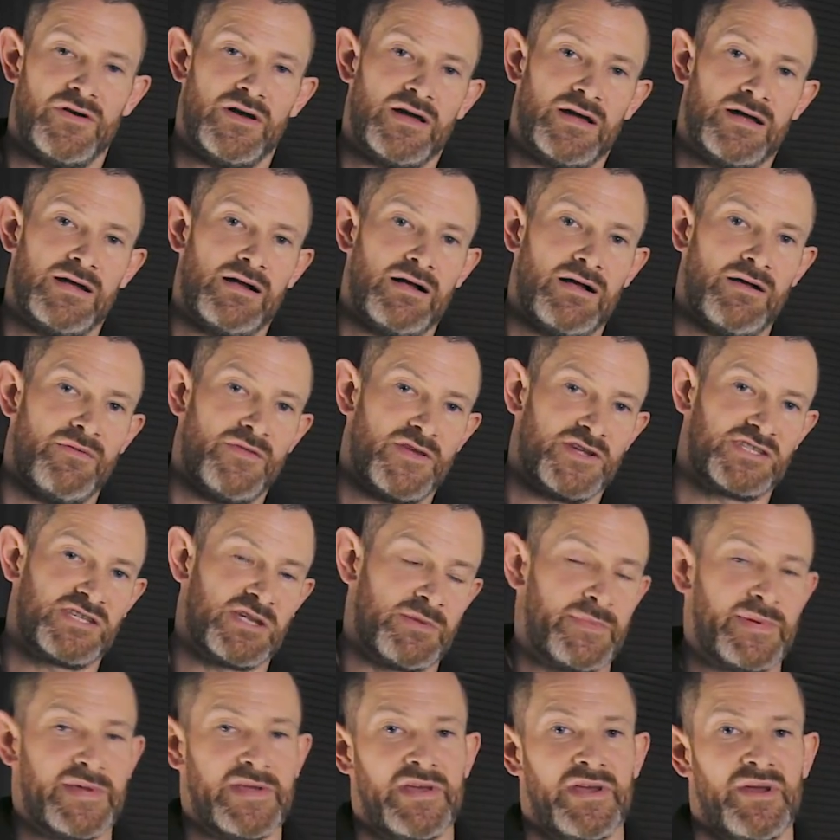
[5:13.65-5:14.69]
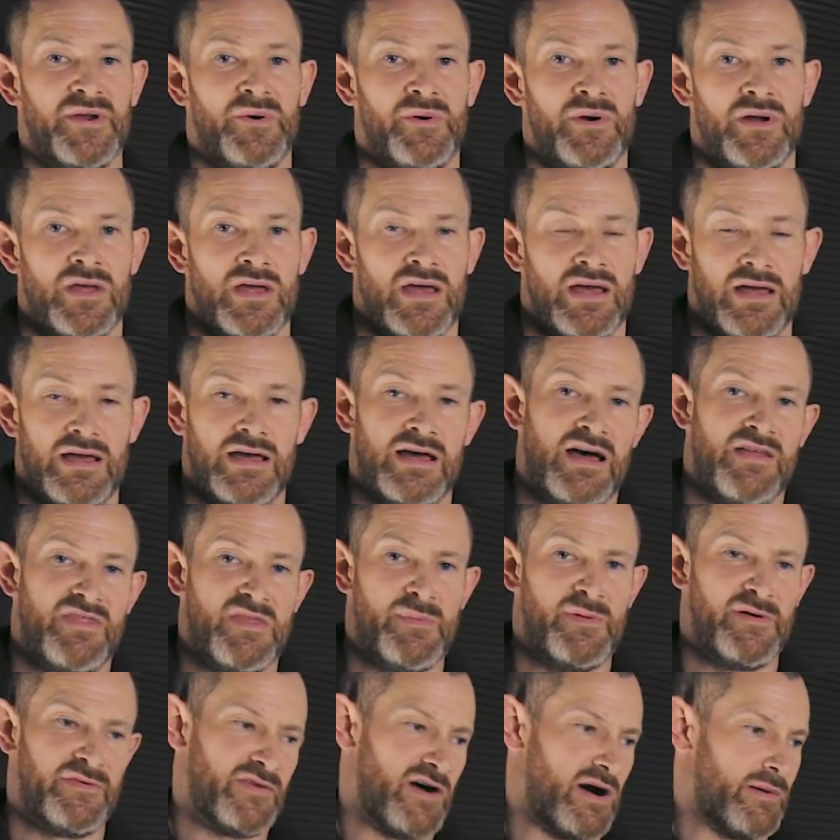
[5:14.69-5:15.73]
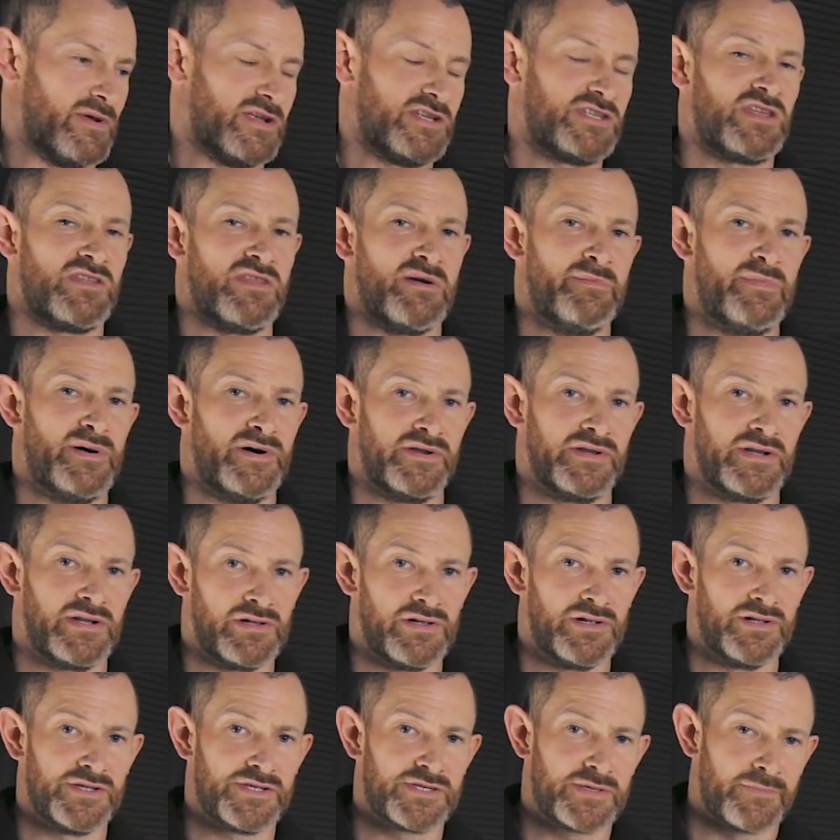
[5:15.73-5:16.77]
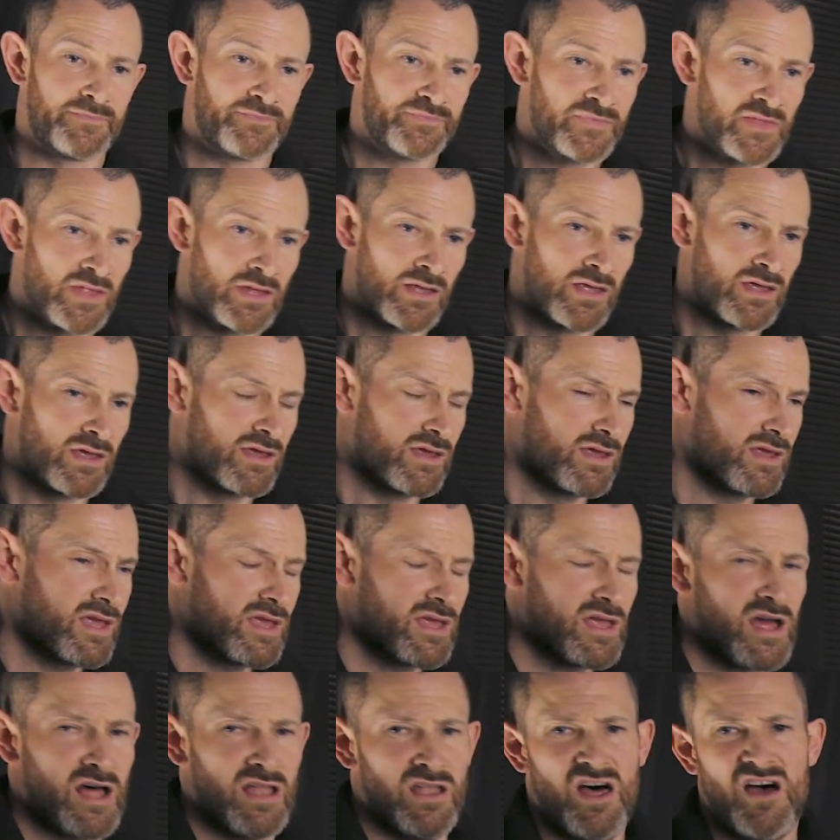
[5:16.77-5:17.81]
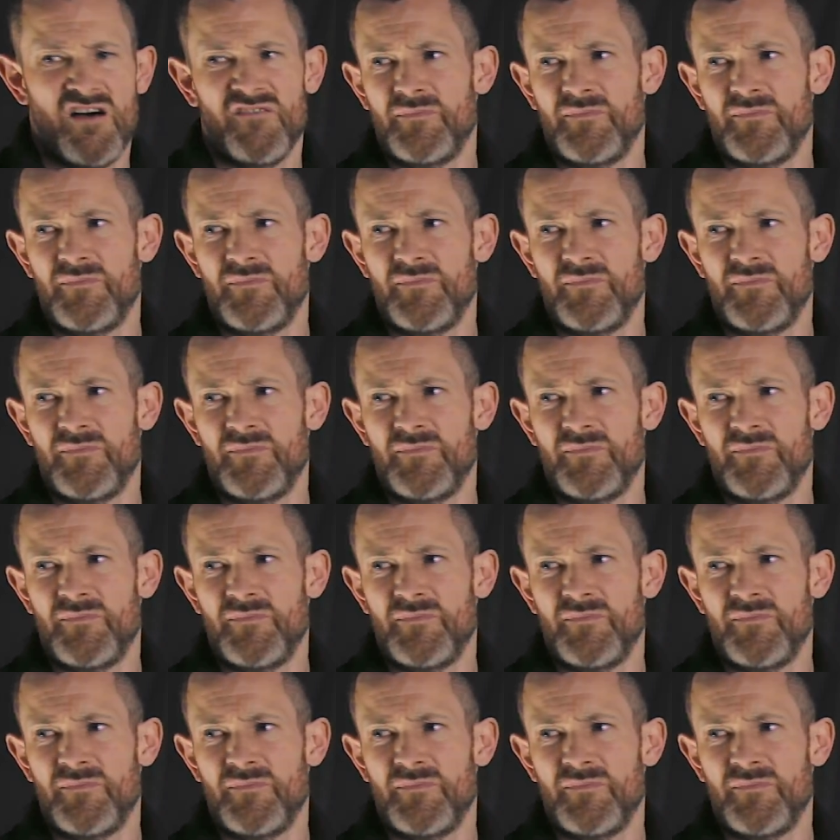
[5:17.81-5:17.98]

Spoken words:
the CPU and the performance of the bundles. A lot